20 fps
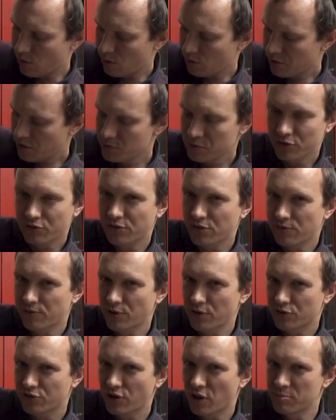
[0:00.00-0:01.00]
Although this is the
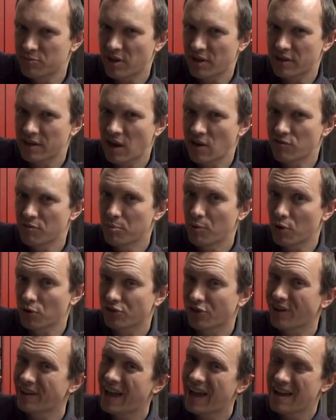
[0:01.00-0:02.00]
first time taking it out of the
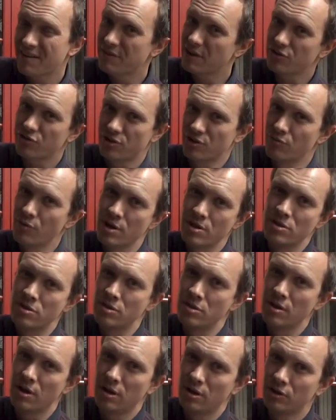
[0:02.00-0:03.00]
box, I have actually
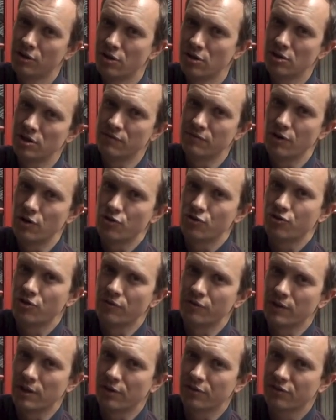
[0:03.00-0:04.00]
written an early version
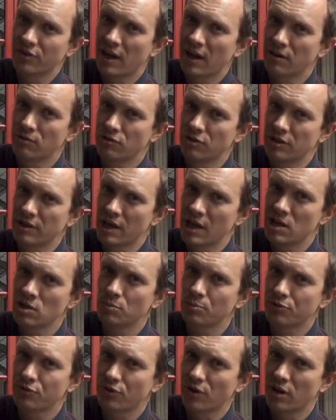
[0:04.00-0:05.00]
of this out in the
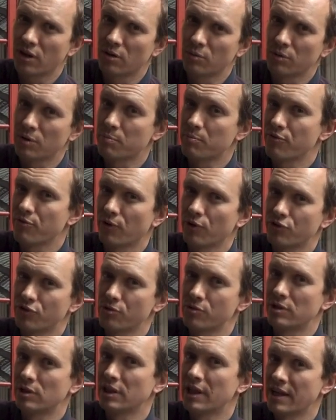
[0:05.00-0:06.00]
Alps. We provide
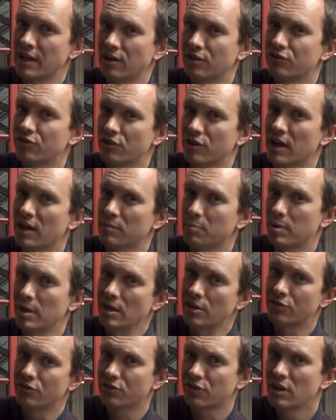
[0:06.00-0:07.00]
you the link to that
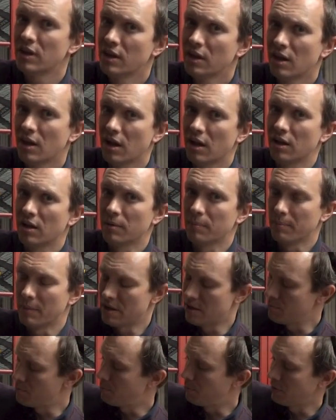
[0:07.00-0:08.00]
piece
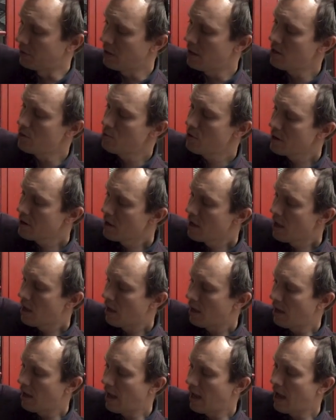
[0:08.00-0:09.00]
below,
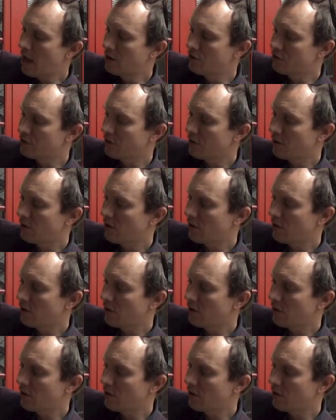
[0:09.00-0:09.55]
and